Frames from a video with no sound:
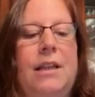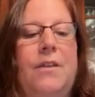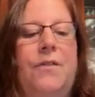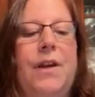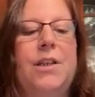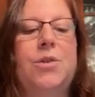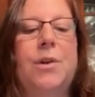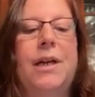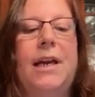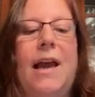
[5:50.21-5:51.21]
The fig
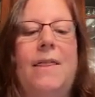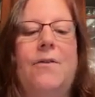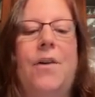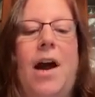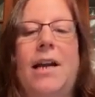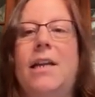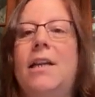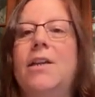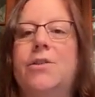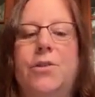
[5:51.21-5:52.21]
tree and the vine
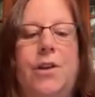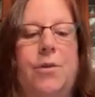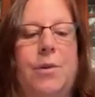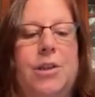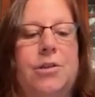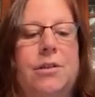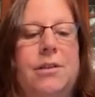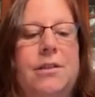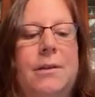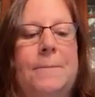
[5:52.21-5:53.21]
yield their riches.